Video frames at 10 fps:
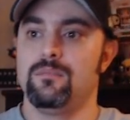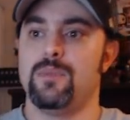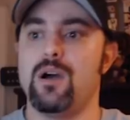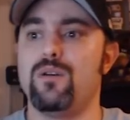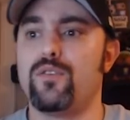
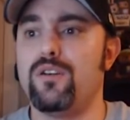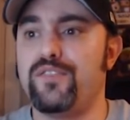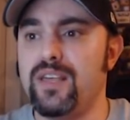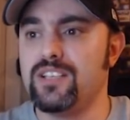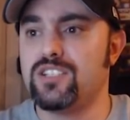My overall
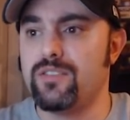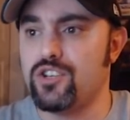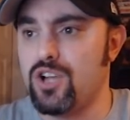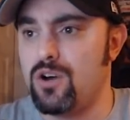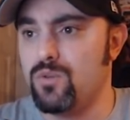feelings on the
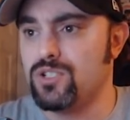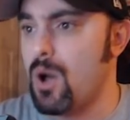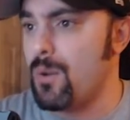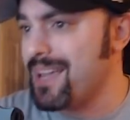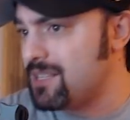show was
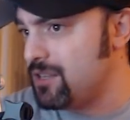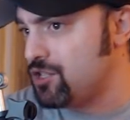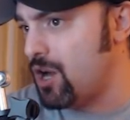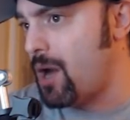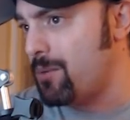going into the
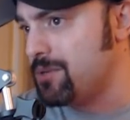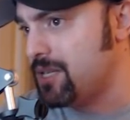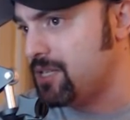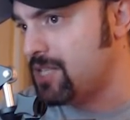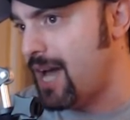show, I was
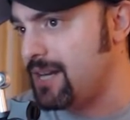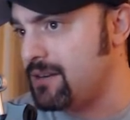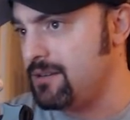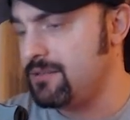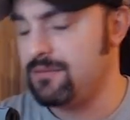
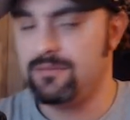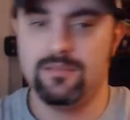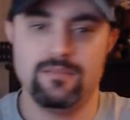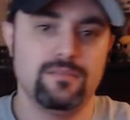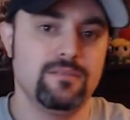excited.
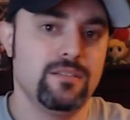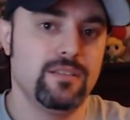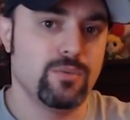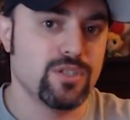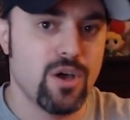
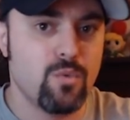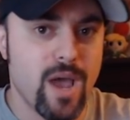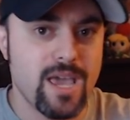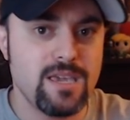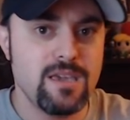There was no
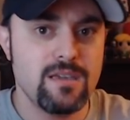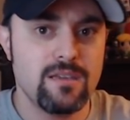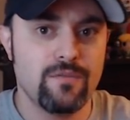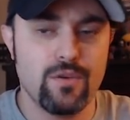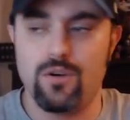way,
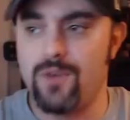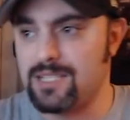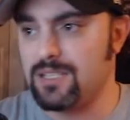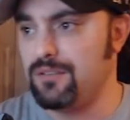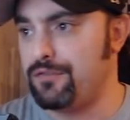if you're a
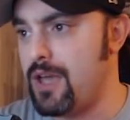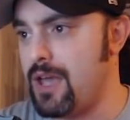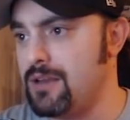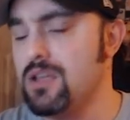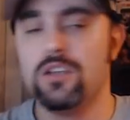wrestling
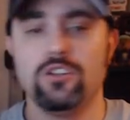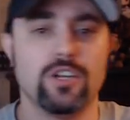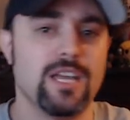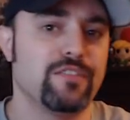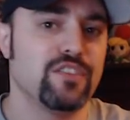fan,
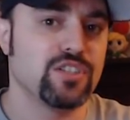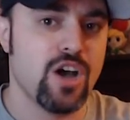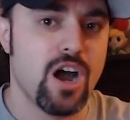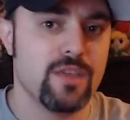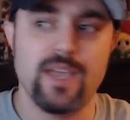looking at this
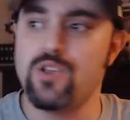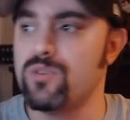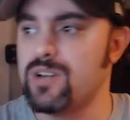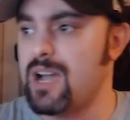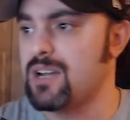card, that you
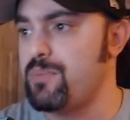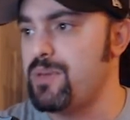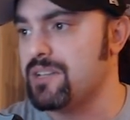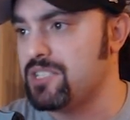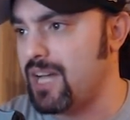were not going to be
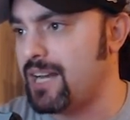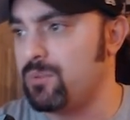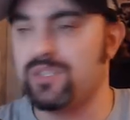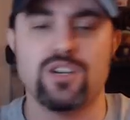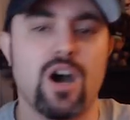excited
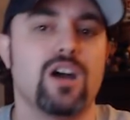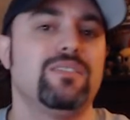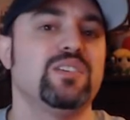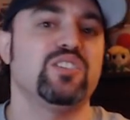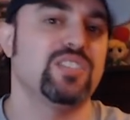with a card
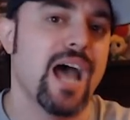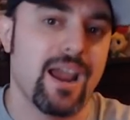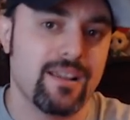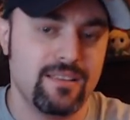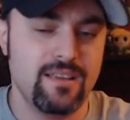this
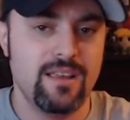stacked.